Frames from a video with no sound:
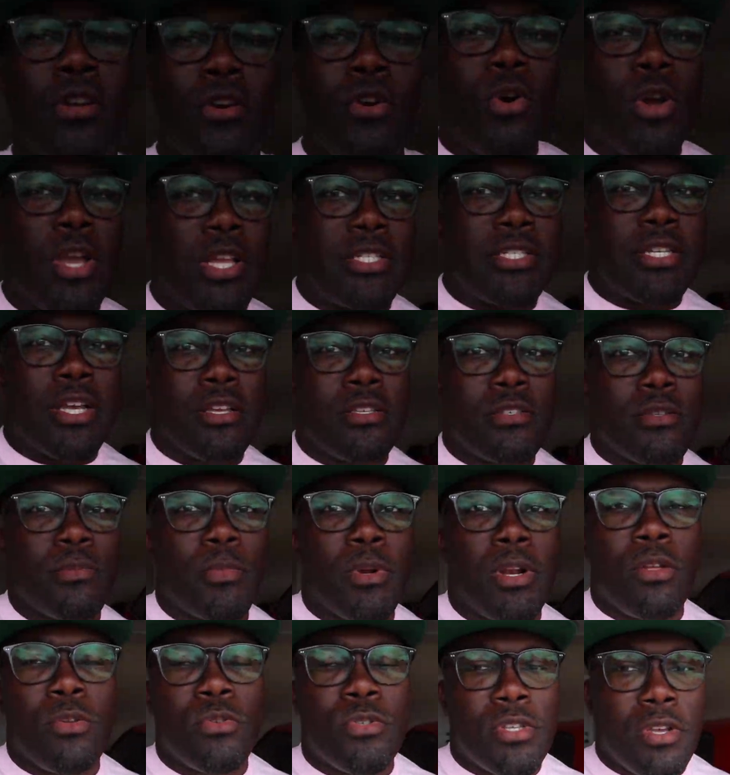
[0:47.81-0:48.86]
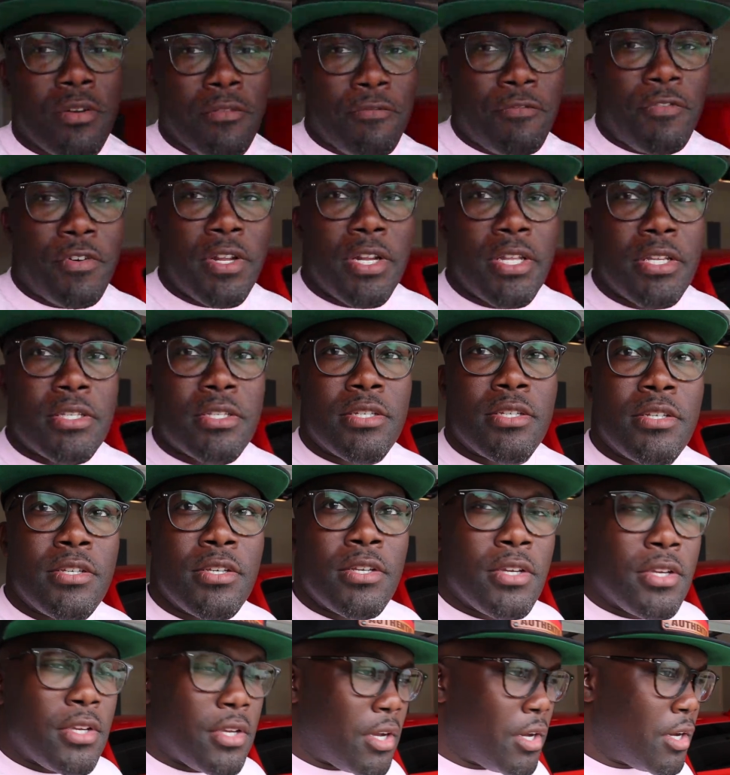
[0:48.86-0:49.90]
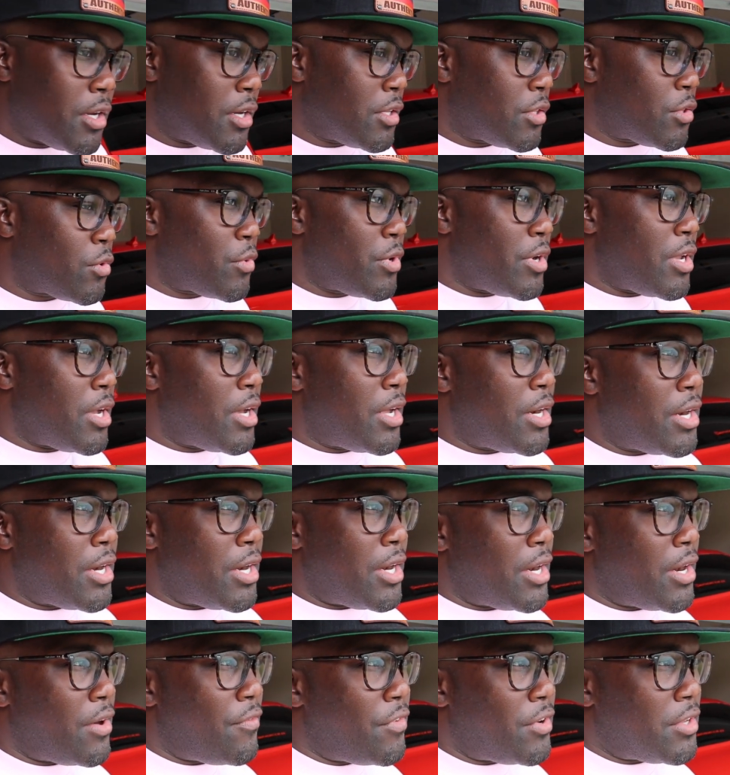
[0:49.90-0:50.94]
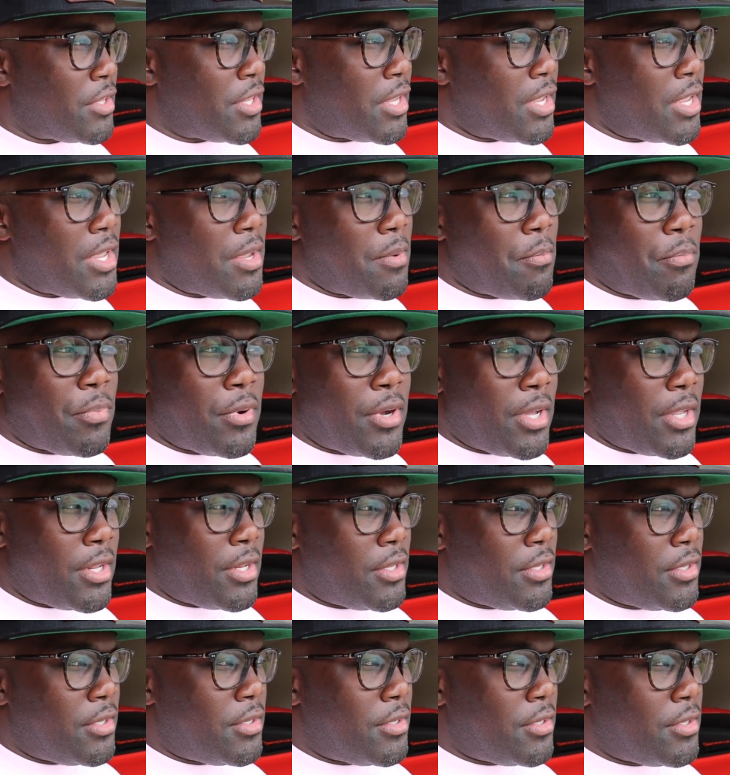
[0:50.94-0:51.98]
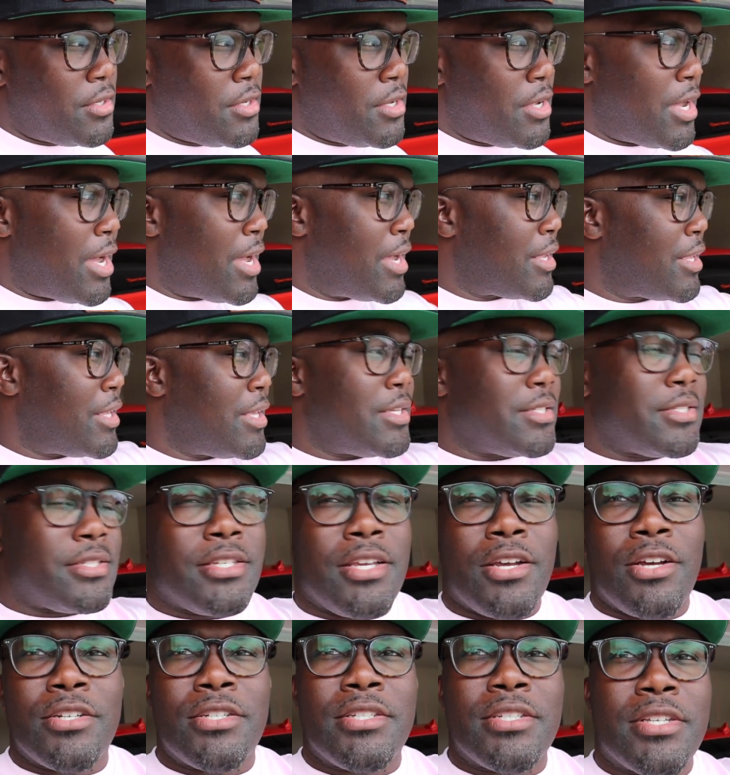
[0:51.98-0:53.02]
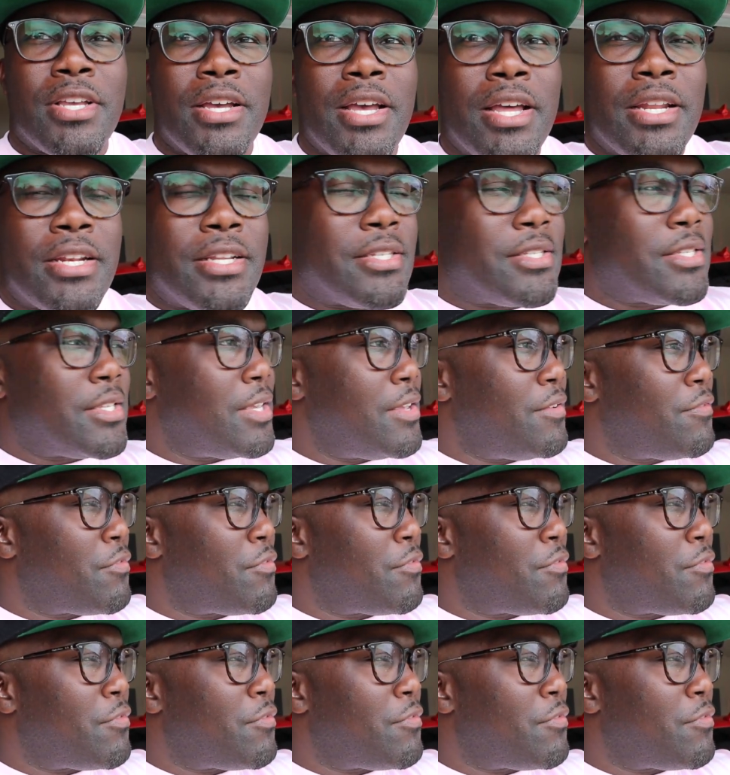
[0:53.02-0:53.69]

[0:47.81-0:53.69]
go get y'all some close-up footage of the 300 and everything, but I guess y'all just gonna have to see